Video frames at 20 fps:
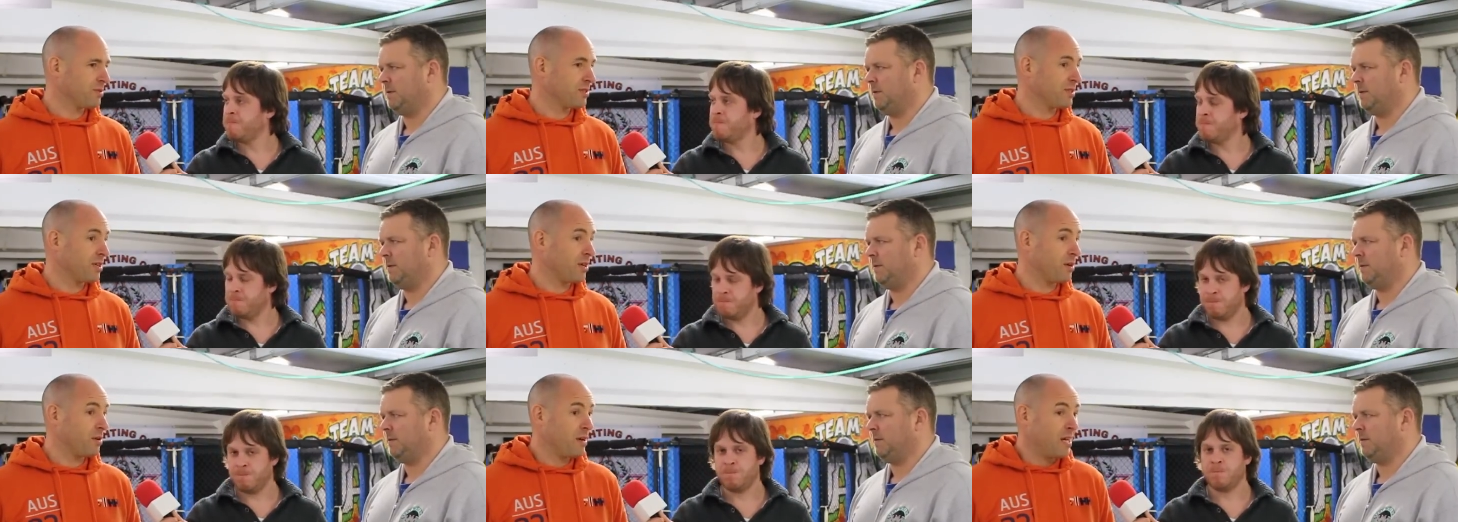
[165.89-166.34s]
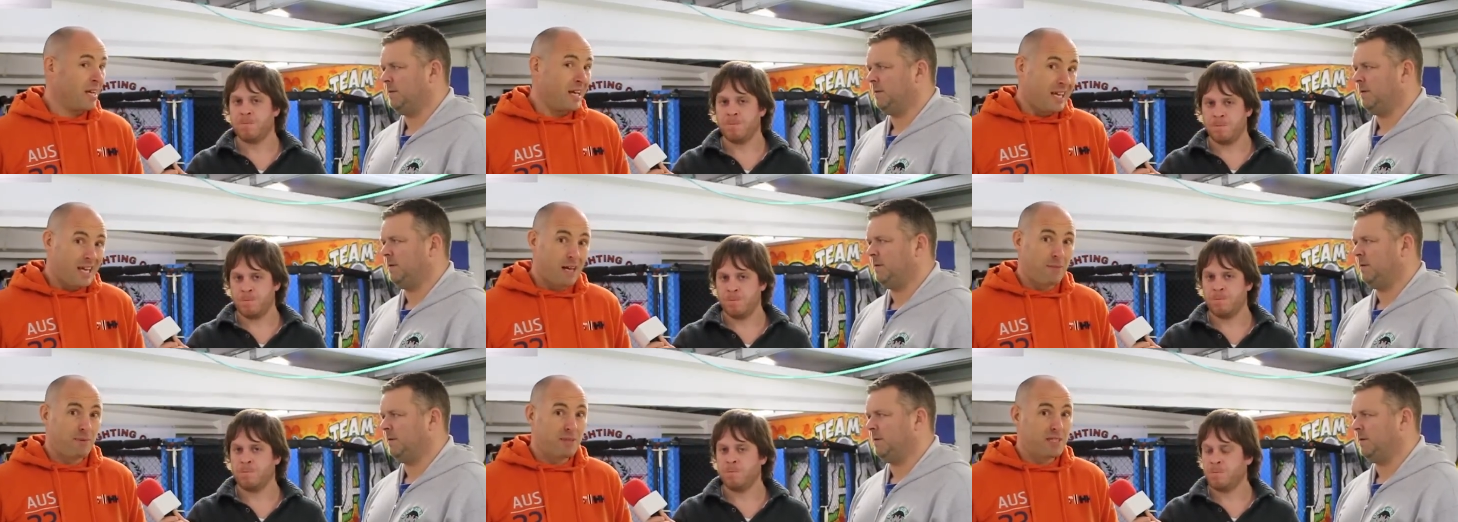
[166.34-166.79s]
Speaker 1: So
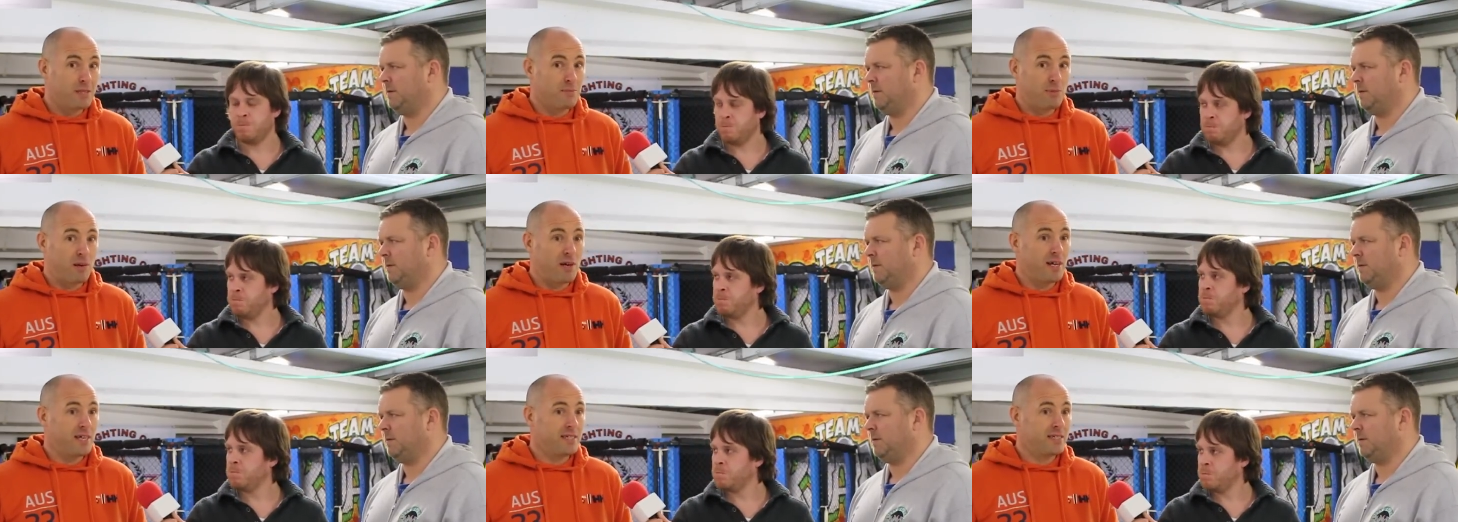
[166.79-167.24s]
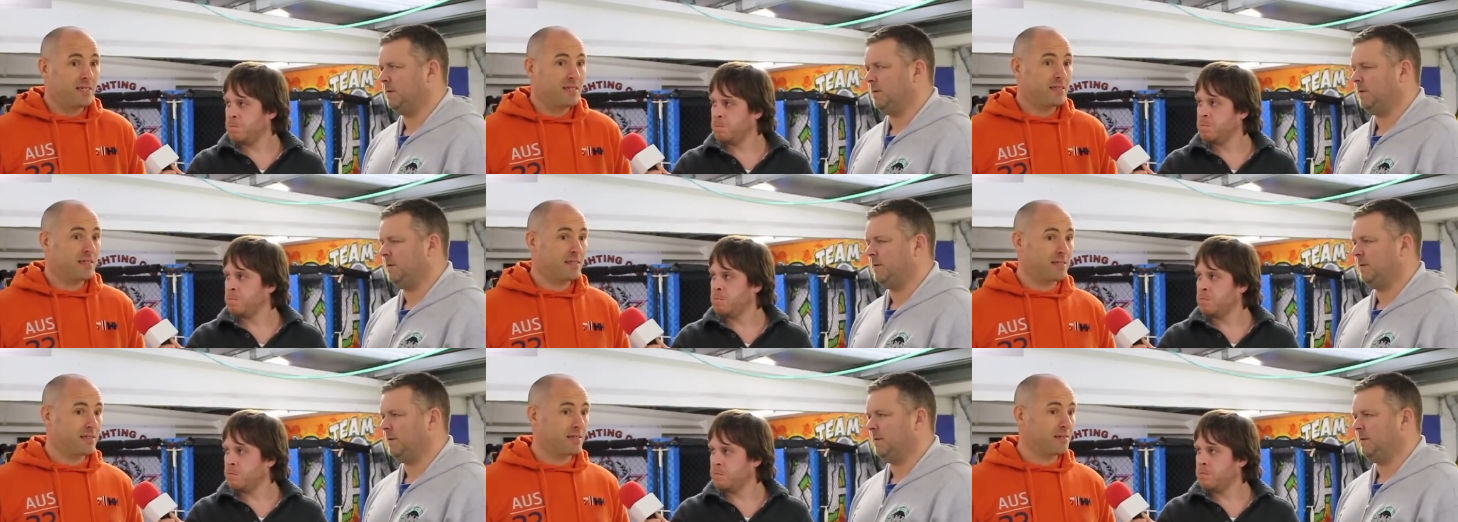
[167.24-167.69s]
yeah, a bit surprised
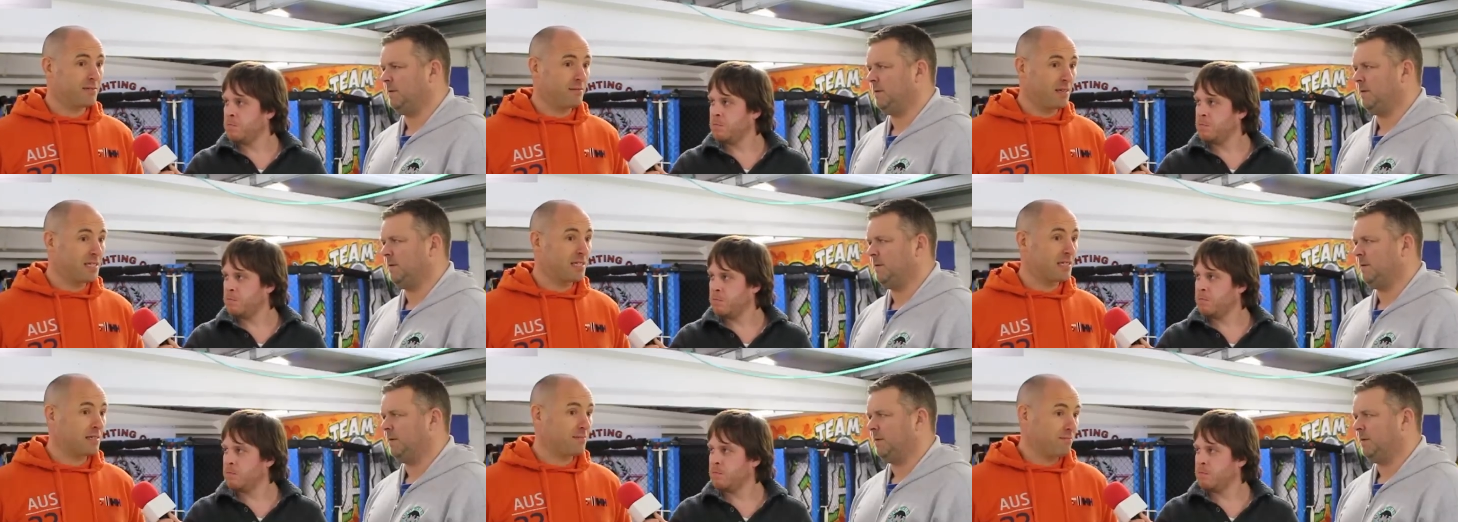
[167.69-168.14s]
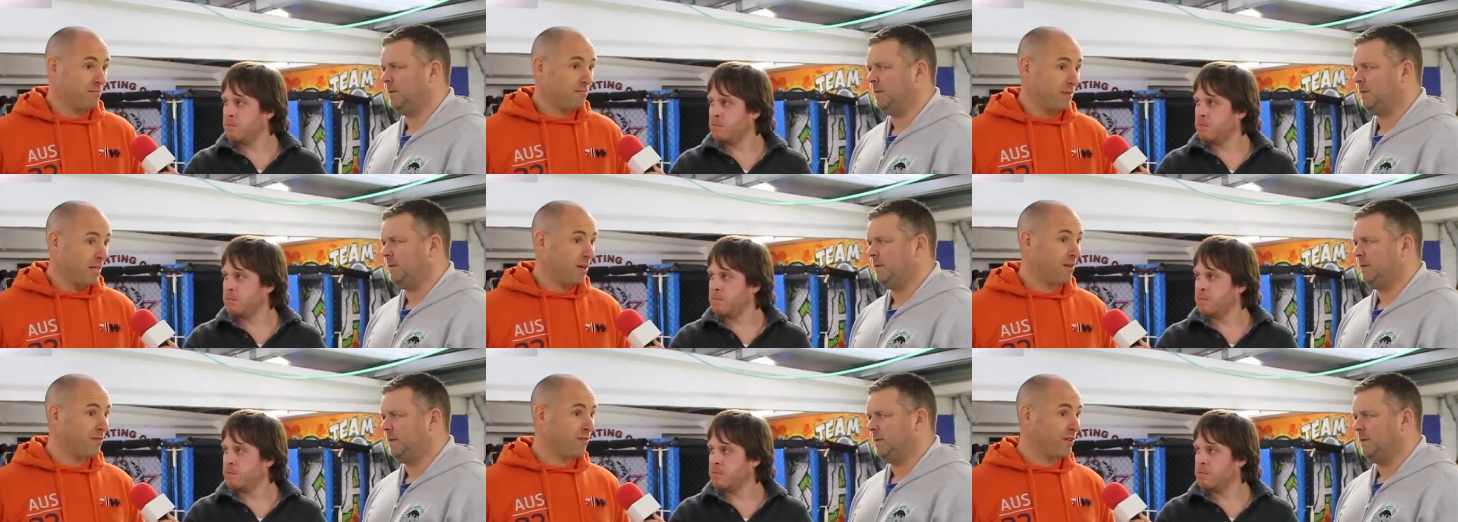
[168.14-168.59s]
it's it's
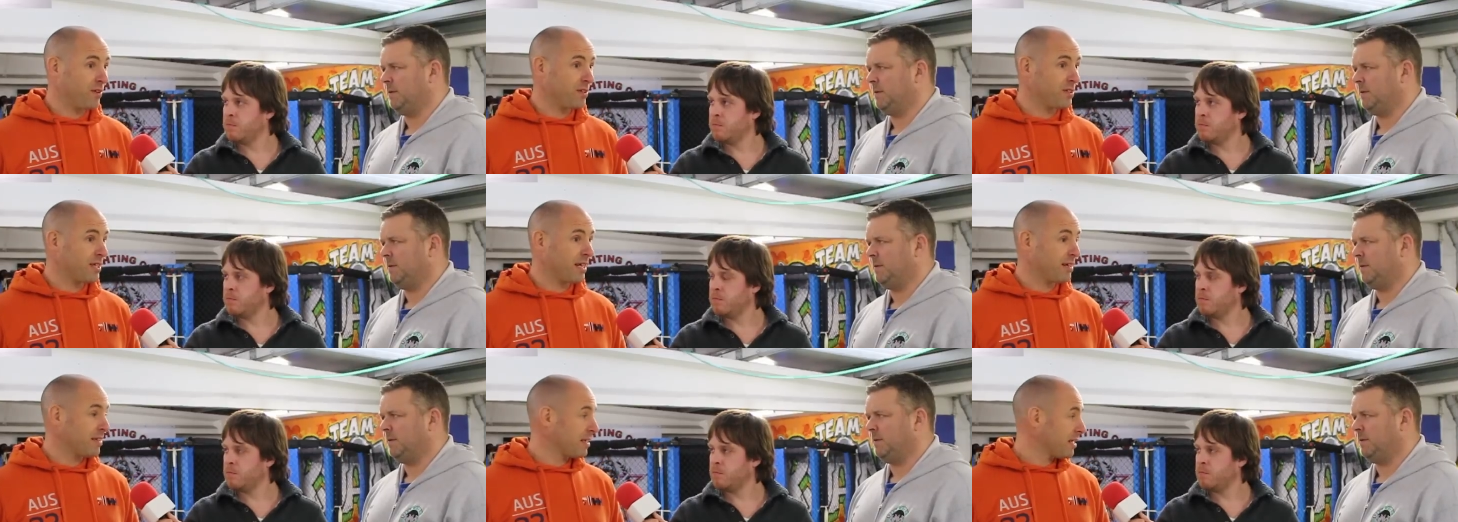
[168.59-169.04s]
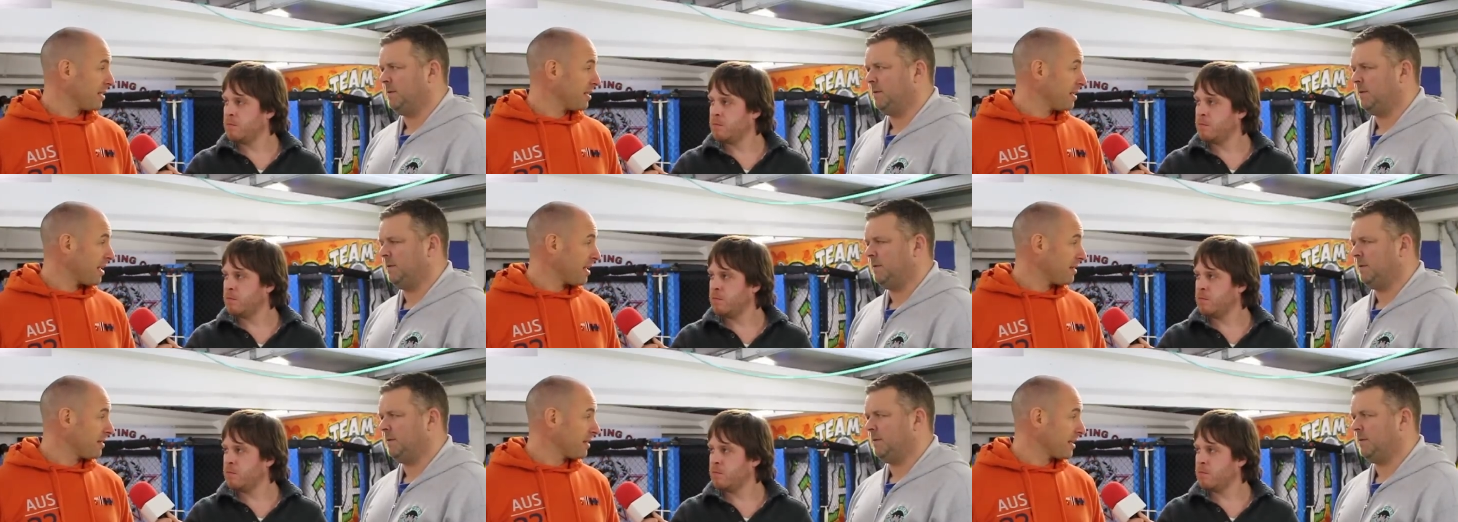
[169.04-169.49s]
you know first out of
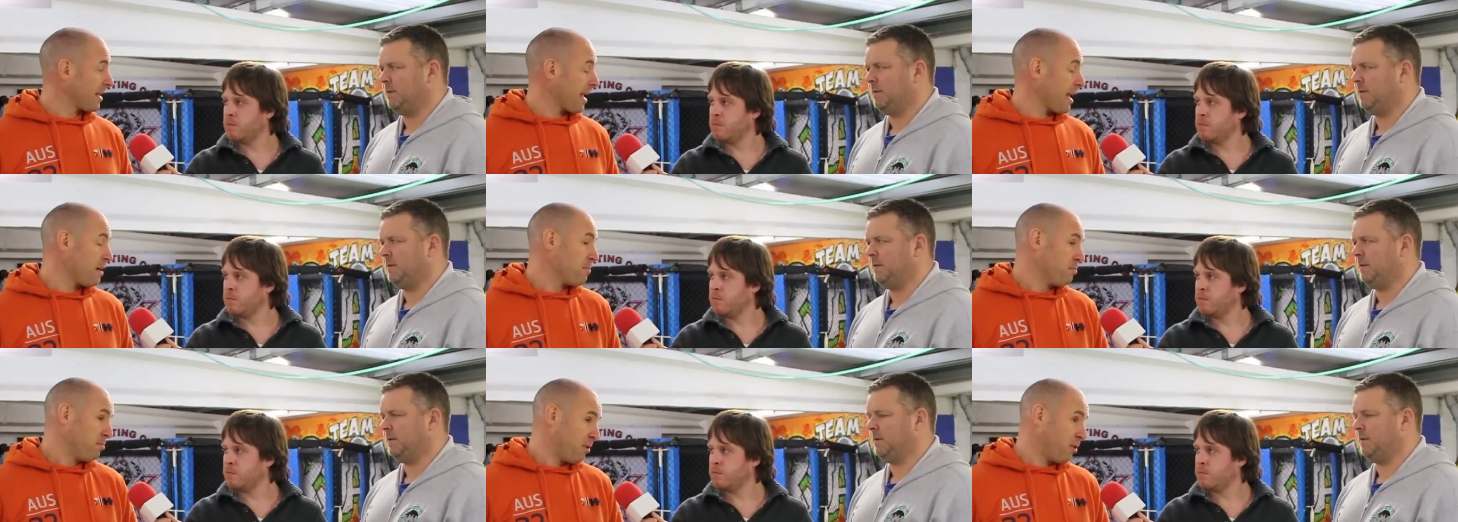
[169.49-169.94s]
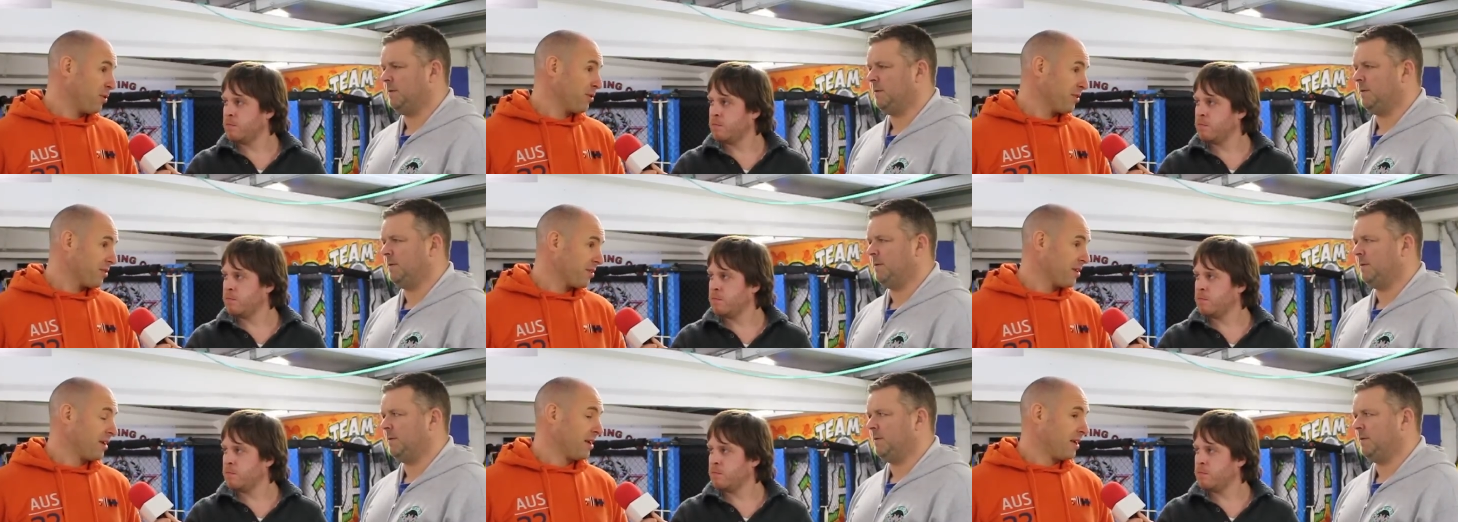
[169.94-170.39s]
the out of the gate, but
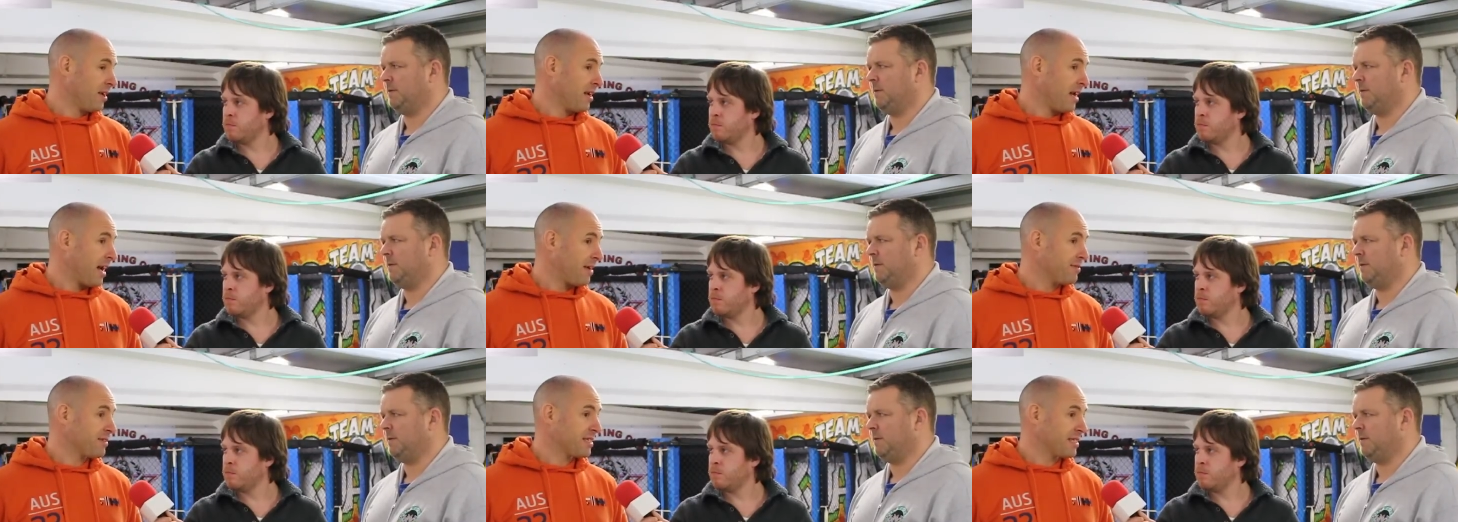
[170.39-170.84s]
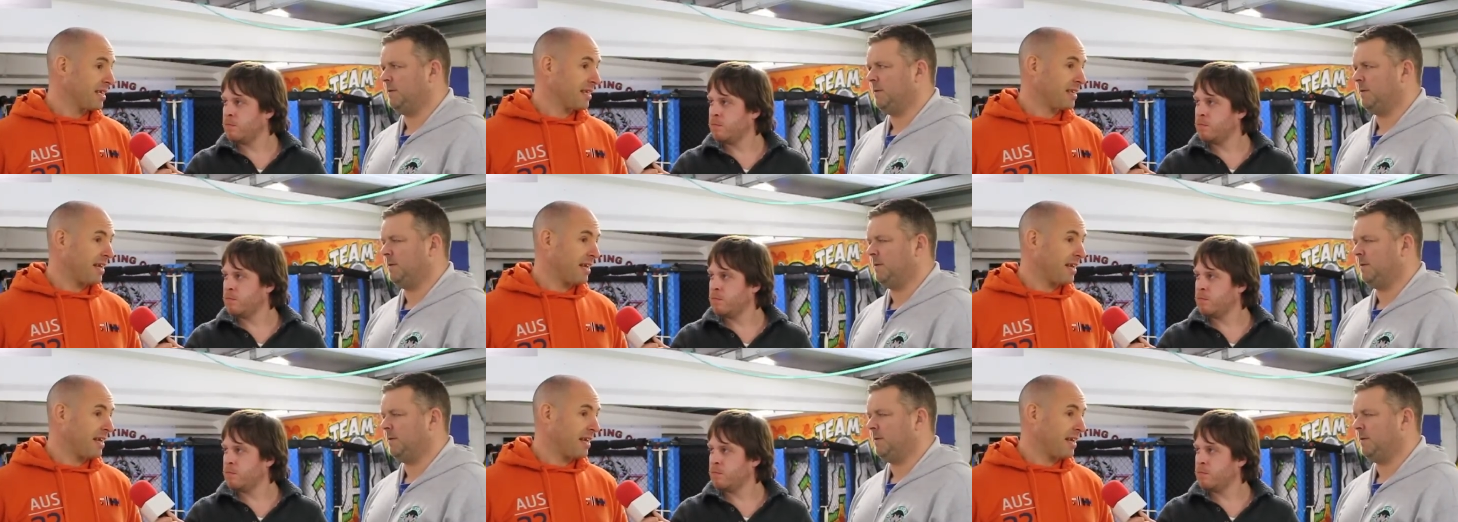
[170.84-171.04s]
Having said